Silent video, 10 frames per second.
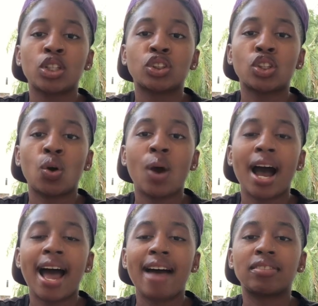So
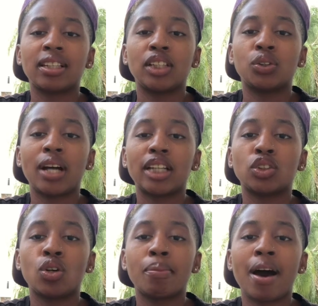I have to let you guys
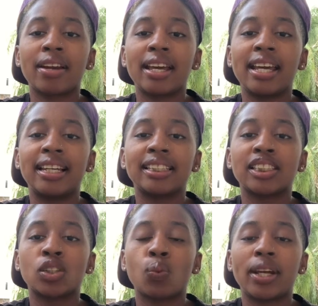know about it, and this
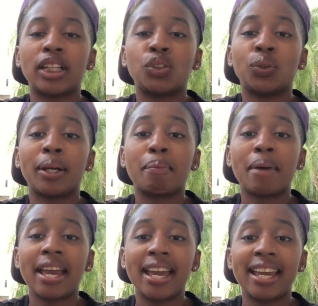is a way that you can get
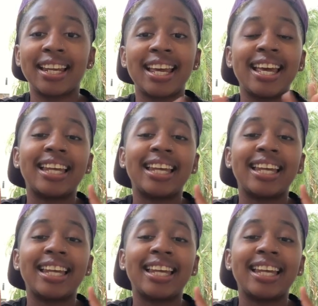paid.